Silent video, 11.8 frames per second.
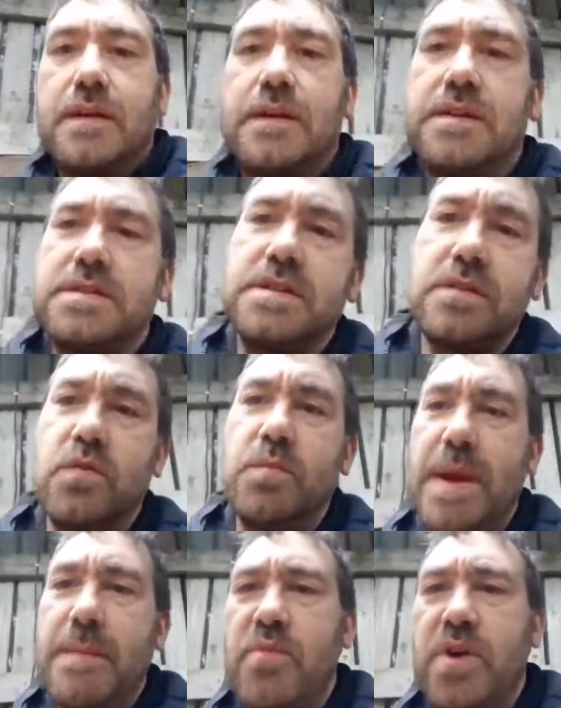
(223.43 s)
It's all
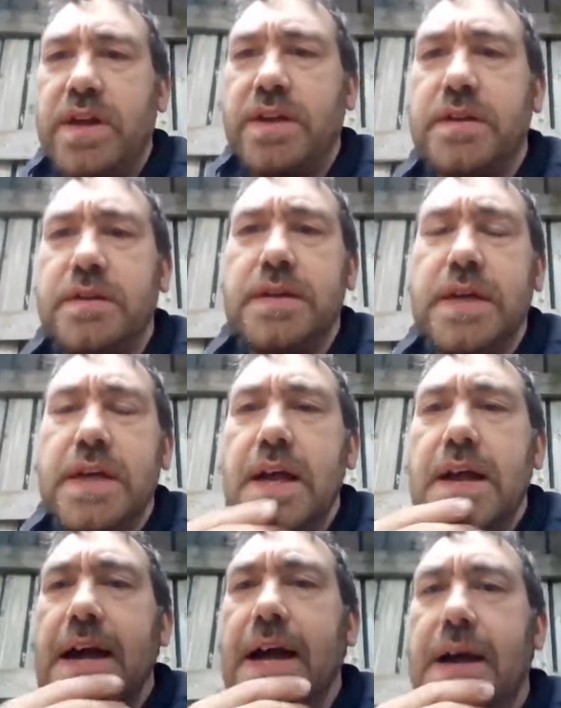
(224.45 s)
membraned.
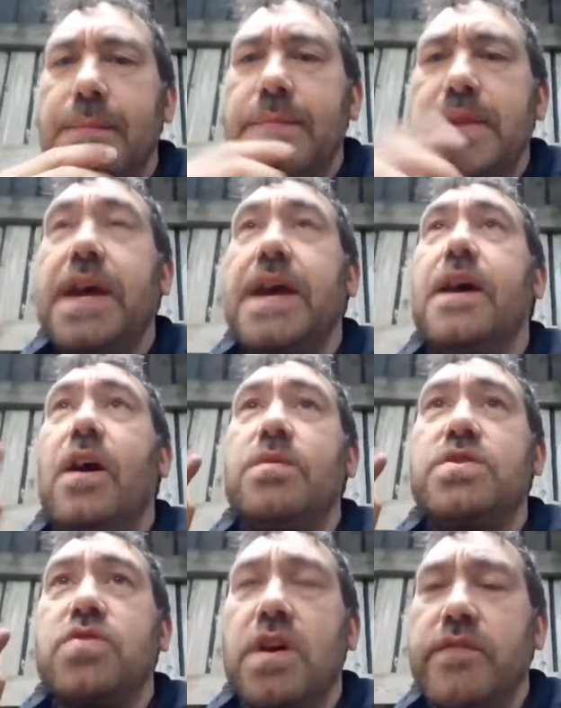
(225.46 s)
Yeah, I was
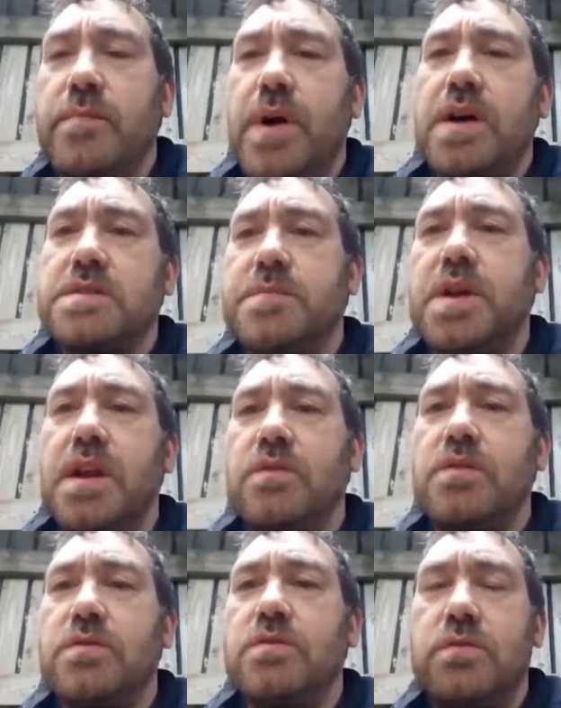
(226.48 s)
driving past my
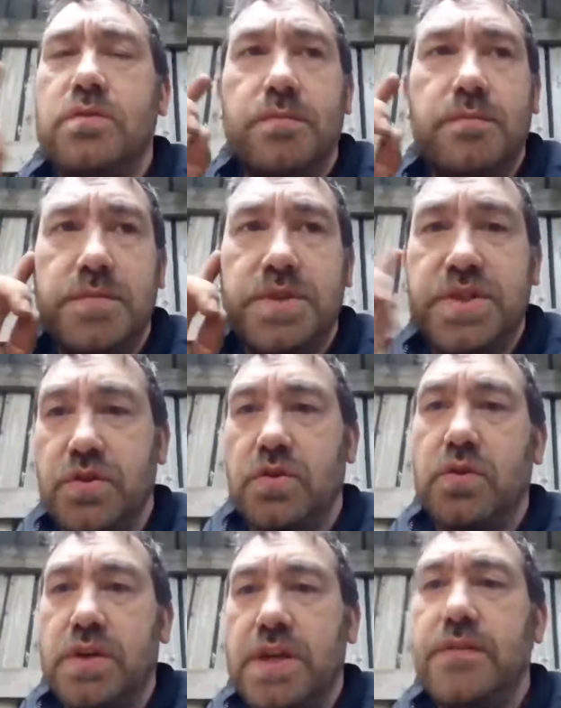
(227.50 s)
local
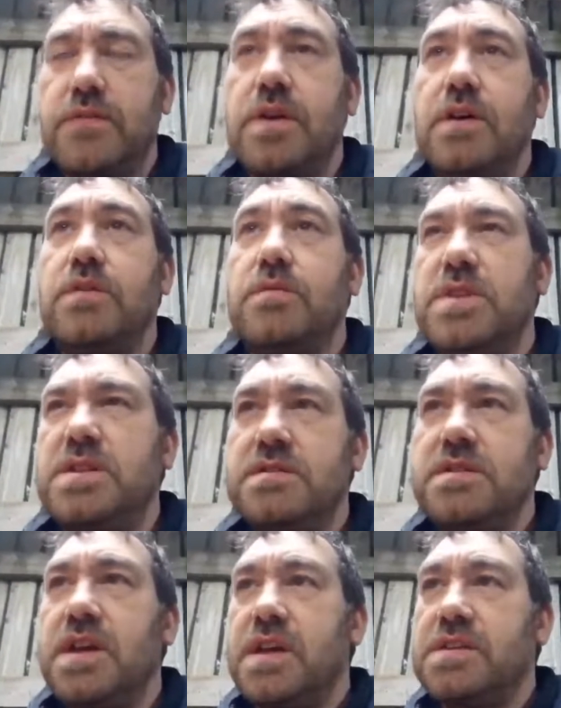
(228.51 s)
store down the road, which is
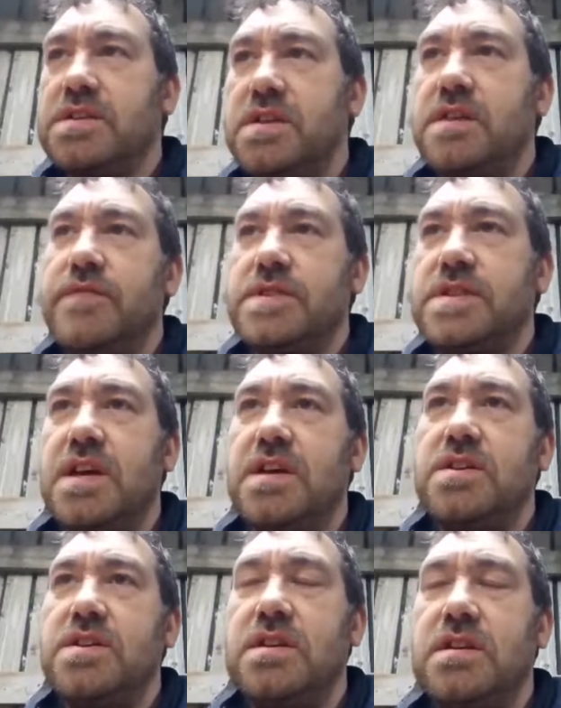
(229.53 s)
like a service
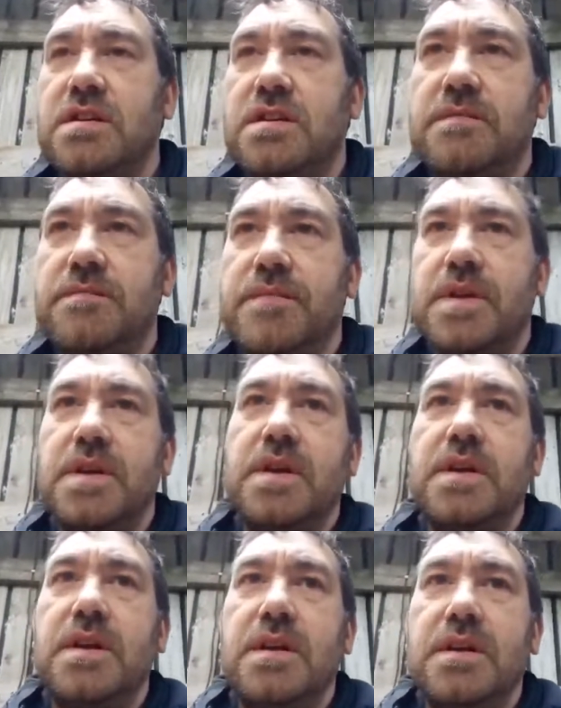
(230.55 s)
station and a
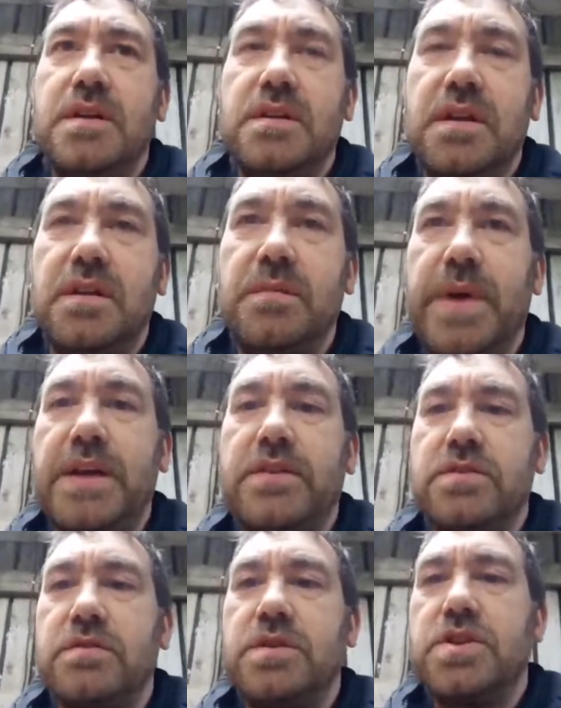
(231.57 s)

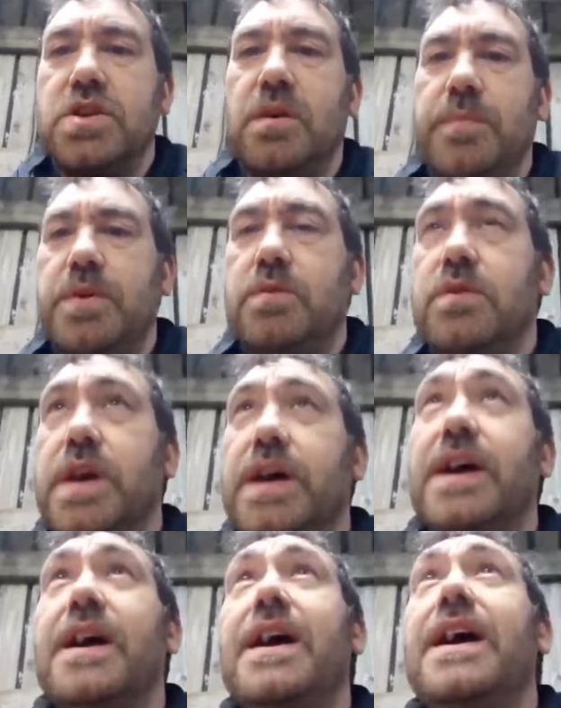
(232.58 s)
petrol and shop and all
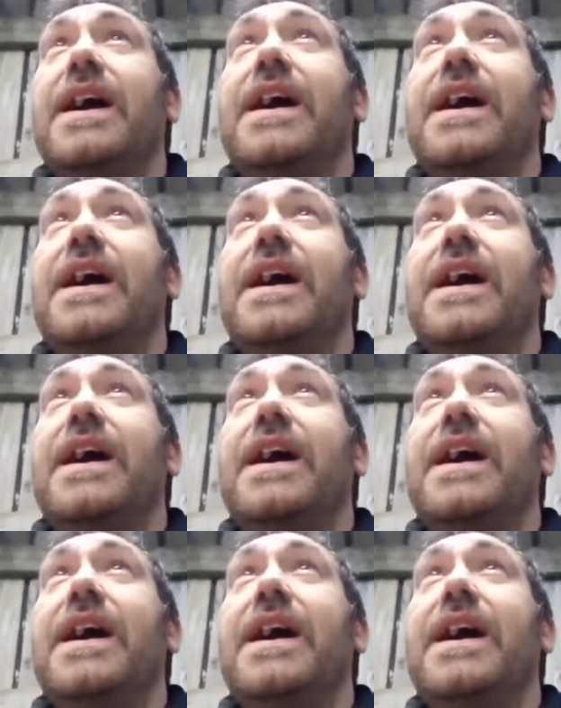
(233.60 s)
that.